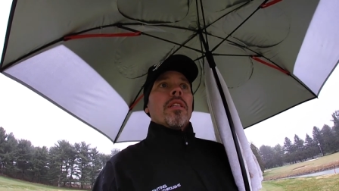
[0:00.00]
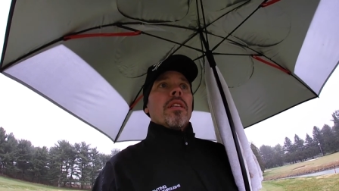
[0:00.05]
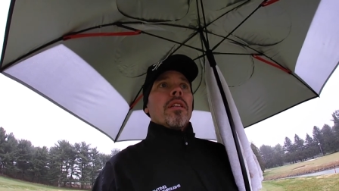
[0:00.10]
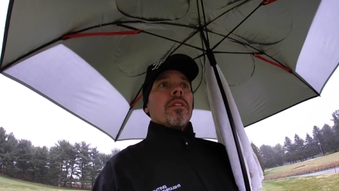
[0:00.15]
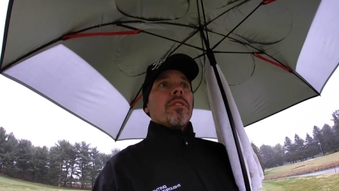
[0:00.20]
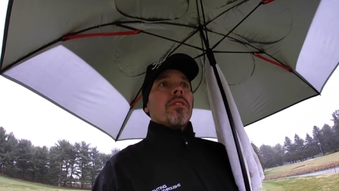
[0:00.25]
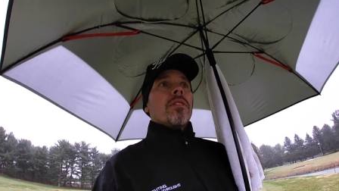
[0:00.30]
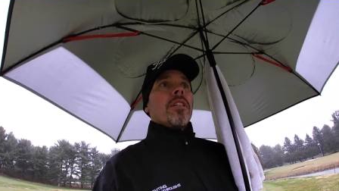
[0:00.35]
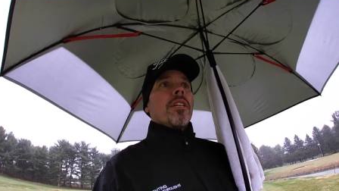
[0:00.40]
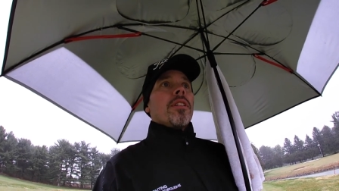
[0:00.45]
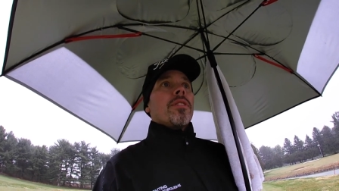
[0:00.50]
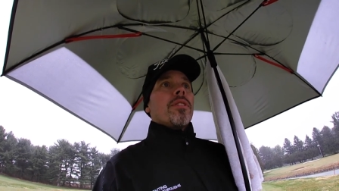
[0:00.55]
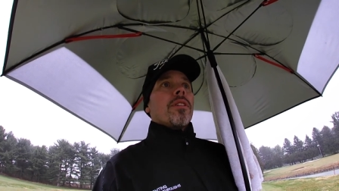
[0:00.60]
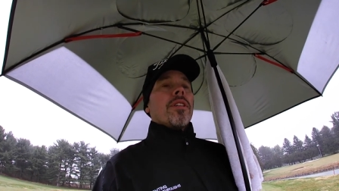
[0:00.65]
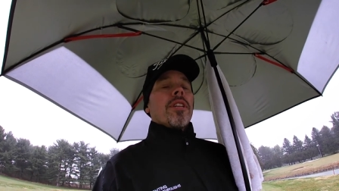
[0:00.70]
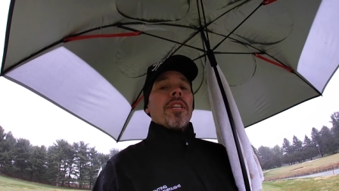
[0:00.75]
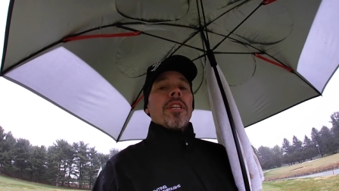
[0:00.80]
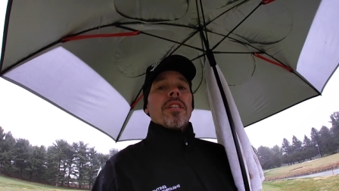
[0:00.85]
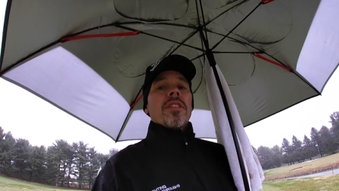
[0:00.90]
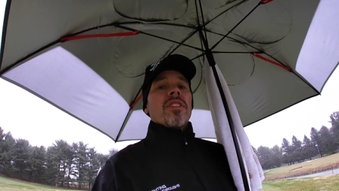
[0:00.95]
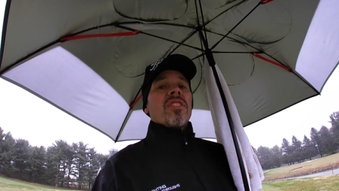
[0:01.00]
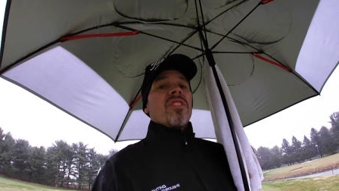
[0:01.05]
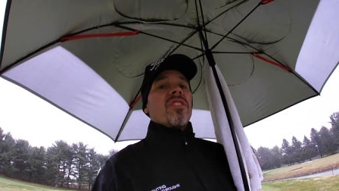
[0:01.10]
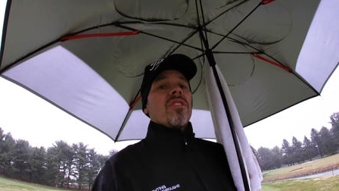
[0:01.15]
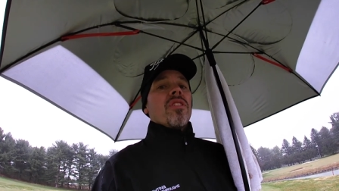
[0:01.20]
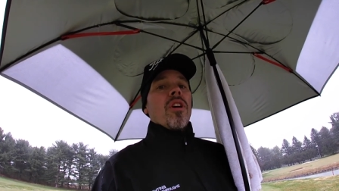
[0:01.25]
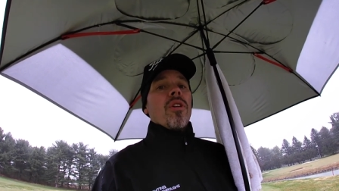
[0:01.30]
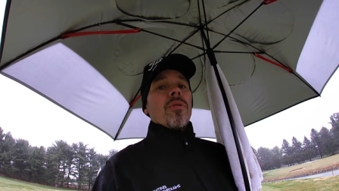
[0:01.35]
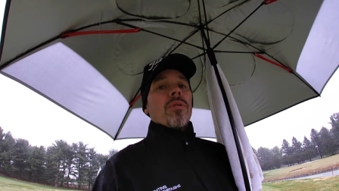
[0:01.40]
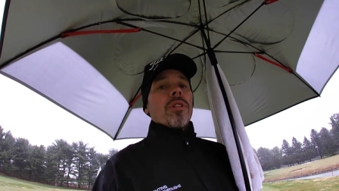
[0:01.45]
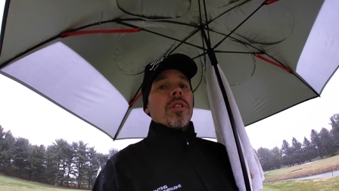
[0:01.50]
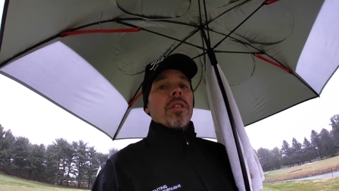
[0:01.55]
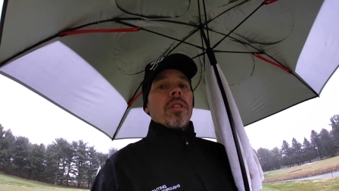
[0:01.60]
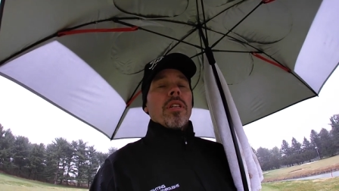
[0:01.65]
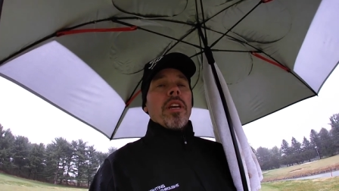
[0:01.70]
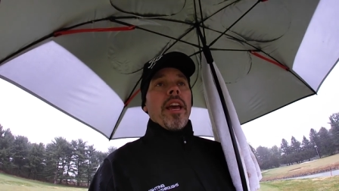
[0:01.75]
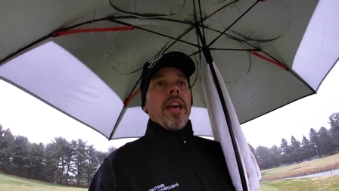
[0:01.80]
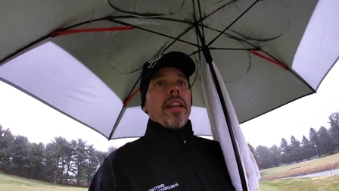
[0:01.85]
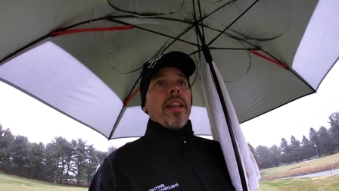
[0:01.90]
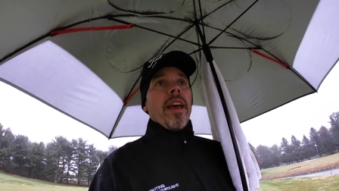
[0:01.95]
those things are going to get soaked
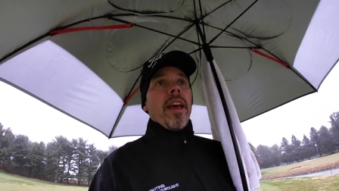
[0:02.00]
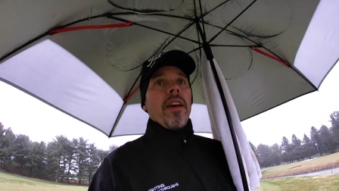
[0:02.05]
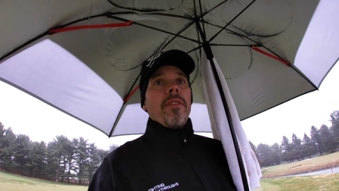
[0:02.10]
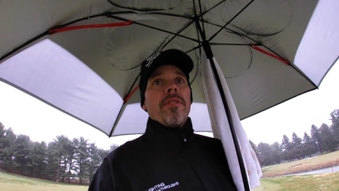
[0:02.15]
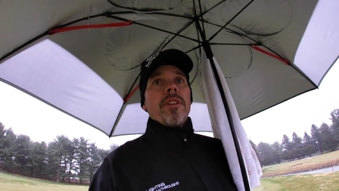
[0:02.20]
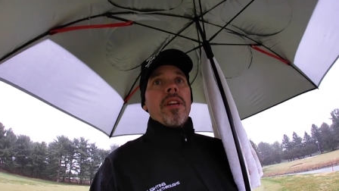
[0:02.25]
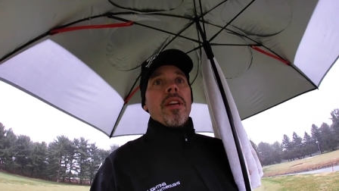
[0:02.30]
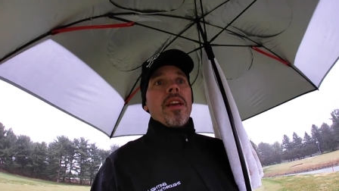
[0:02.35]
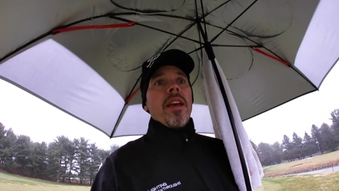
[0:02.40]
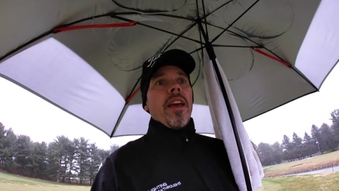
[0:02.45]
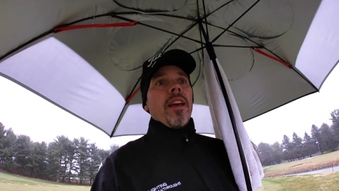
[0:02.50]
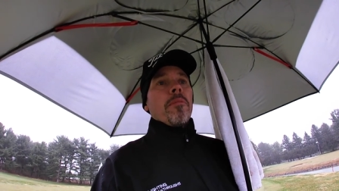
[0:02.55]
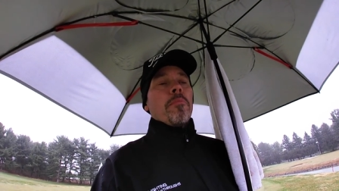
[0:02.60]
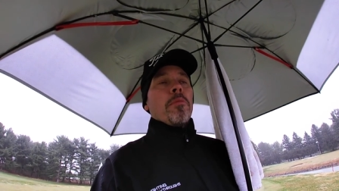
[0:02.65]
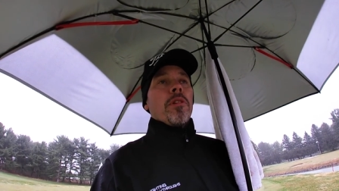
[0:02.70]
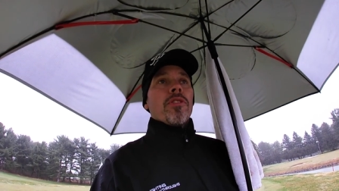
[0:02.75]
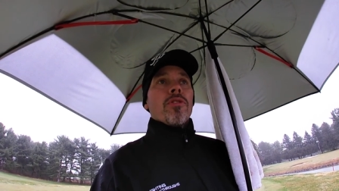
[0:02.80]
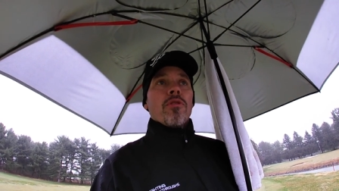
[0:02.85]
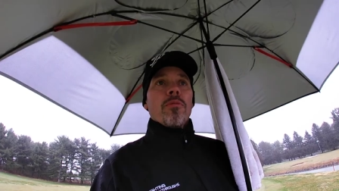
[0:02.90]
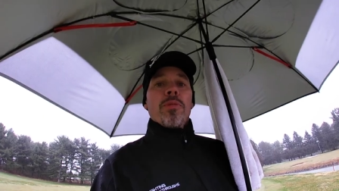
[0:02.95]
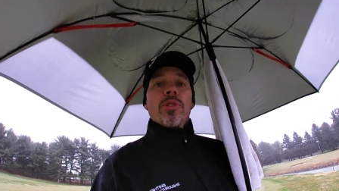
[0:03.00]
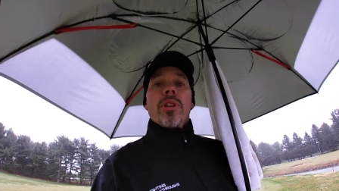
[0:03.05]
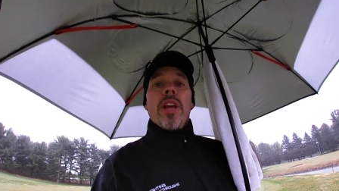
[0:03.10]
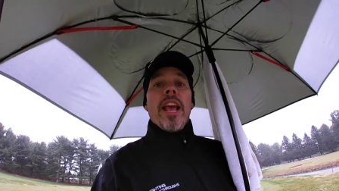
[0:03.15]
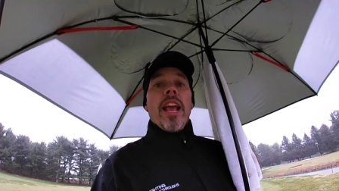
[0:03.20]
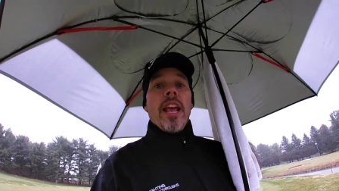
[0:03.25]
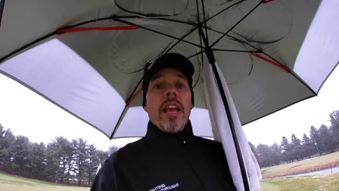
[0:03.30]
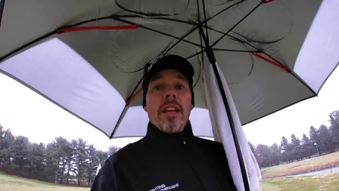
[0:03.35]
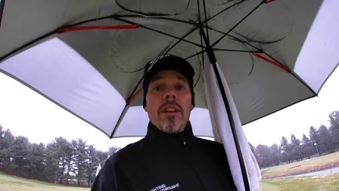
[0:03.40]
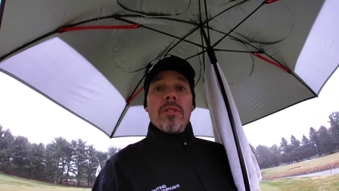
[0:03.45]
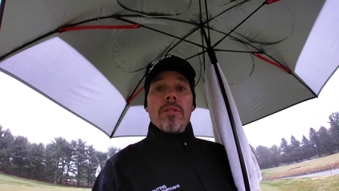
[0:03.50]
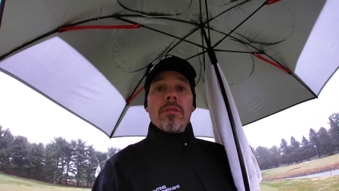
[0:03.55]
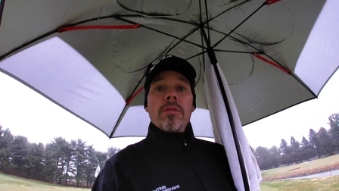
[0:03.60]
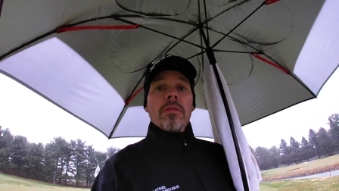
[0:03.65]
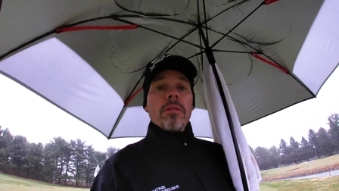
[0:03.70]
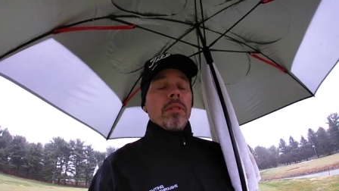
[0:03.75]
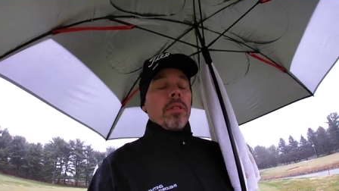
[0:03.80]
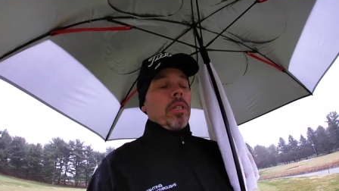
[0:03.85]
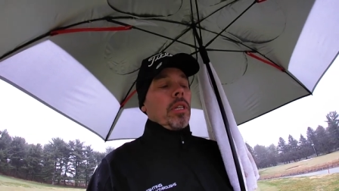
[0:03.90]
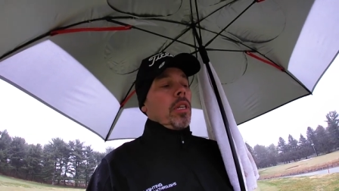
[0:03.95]
and heavy and miserable to handle.
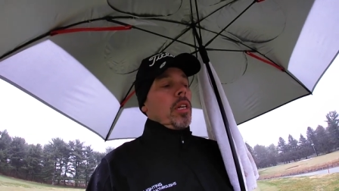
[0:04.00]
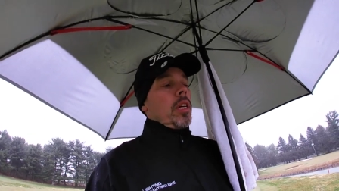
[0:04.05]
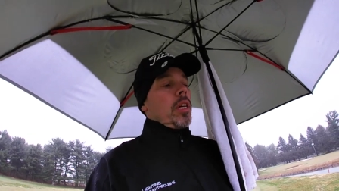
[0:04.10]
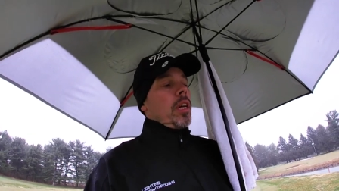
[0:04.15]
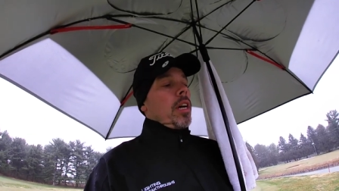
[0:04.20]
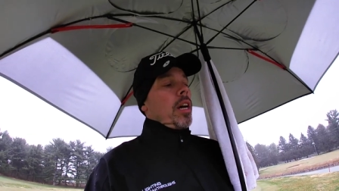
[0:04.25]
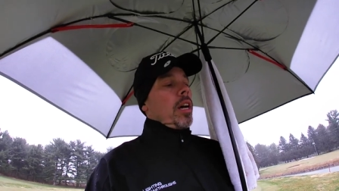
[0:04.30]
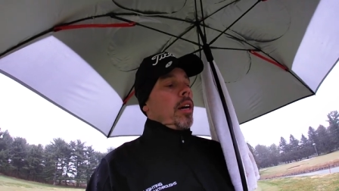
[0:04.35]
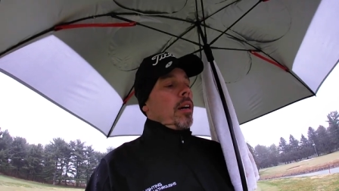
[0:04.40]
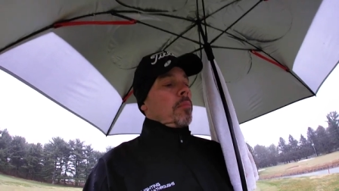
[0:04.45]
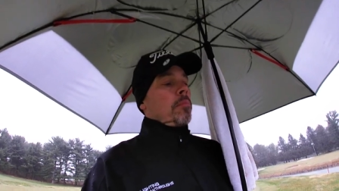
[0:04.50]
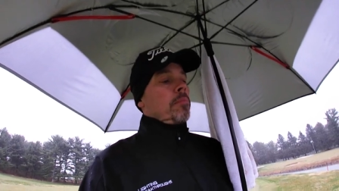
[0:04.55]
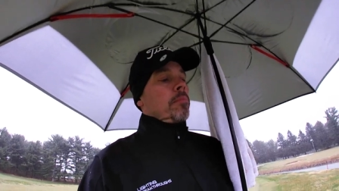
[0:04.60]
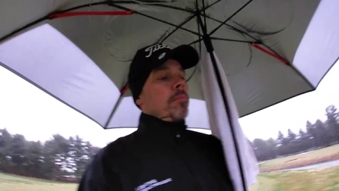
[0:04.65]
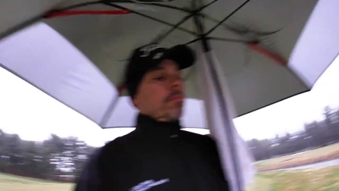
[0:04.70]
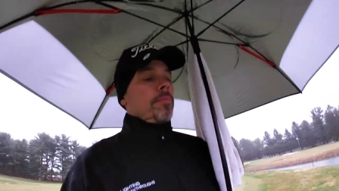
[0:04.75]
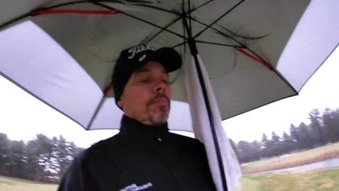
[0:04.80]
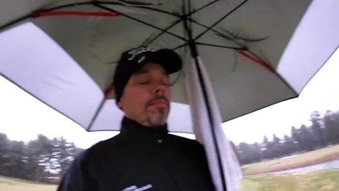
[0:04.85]
Um,